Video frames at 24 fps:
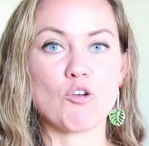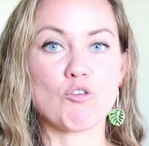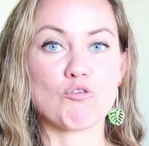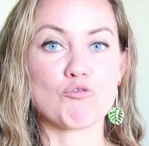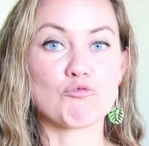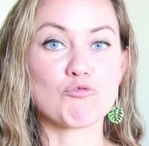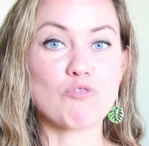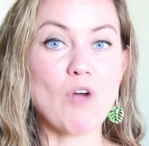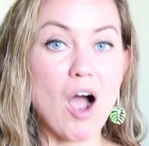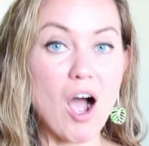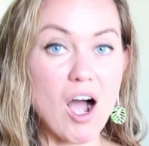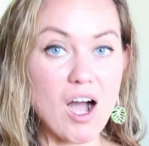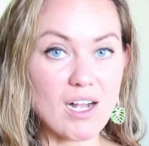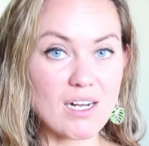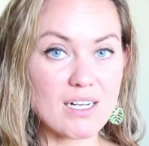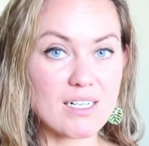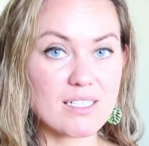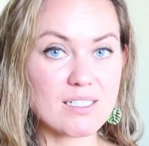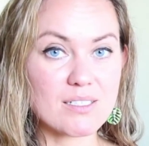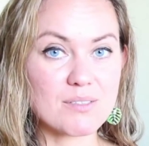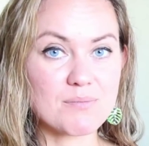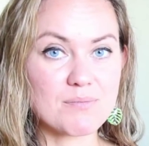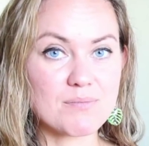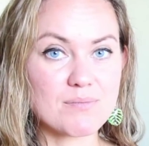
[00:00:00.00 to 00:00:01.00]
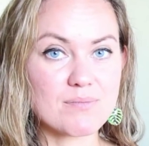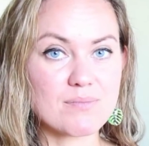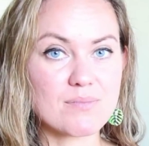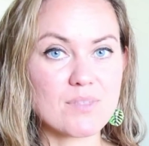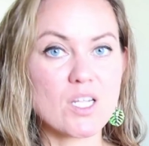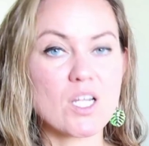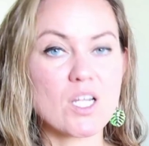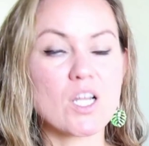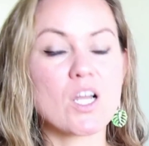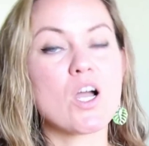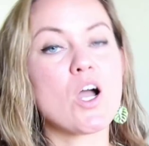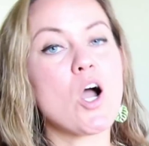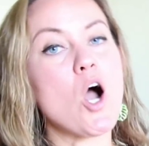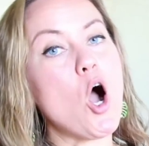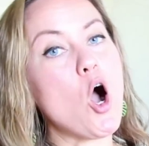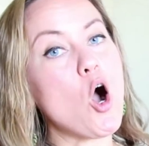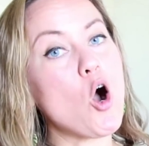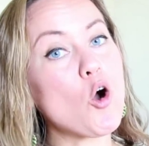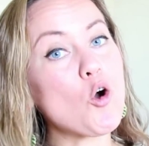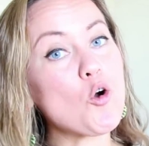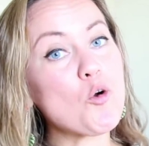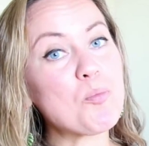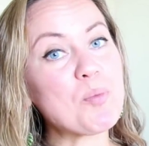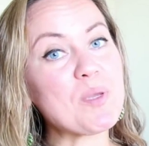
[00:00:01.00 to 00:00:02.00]
Rock,
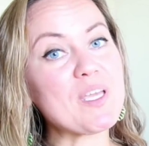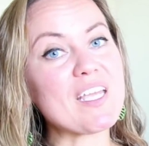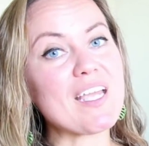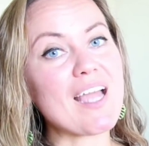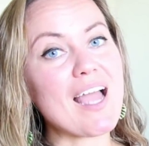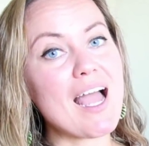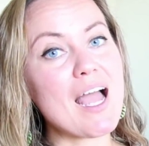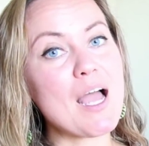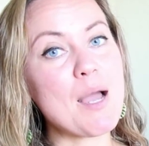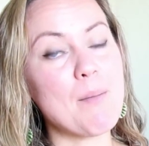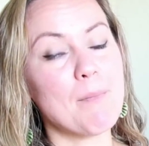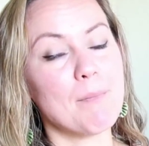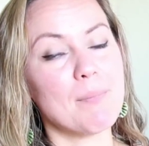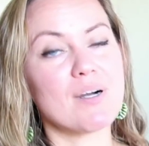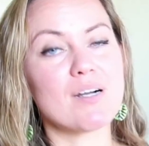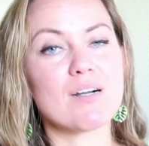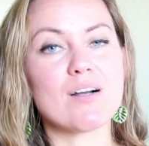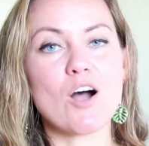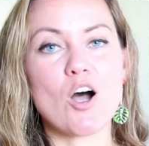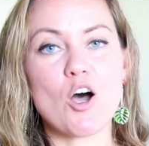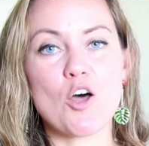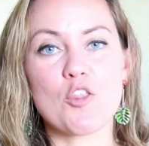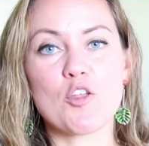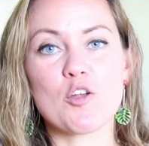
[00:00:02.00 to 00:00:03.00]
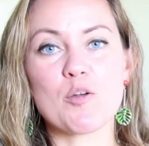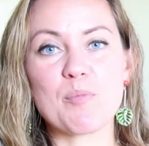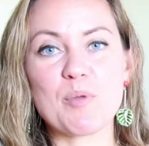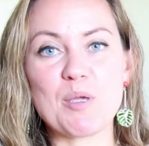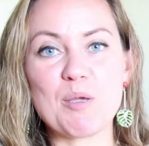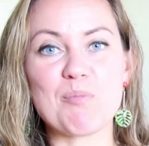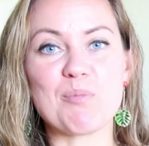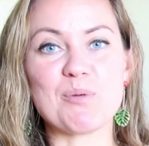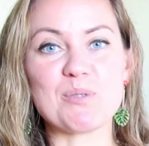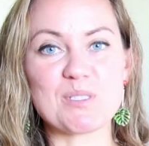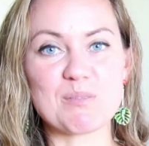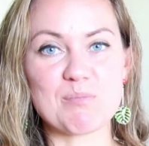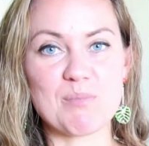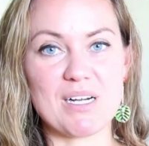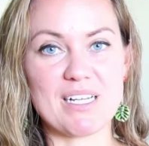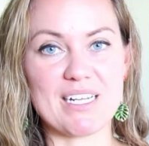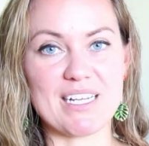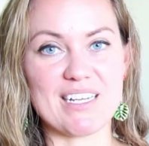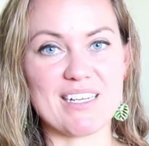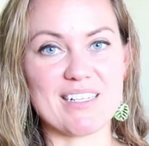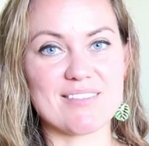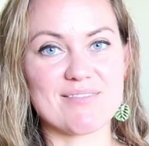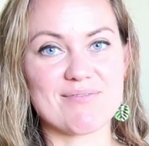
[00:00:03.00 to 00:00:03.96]
OPM, other people's money.